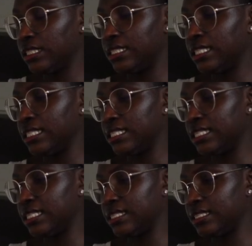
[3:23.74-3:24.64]
this
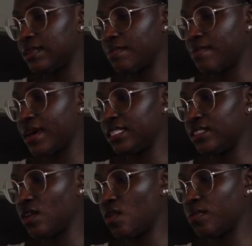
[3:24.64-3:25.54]
is my
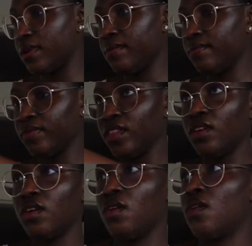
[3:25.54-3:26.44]
SCOBY.
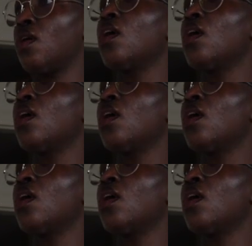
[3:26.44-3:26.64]
Oh,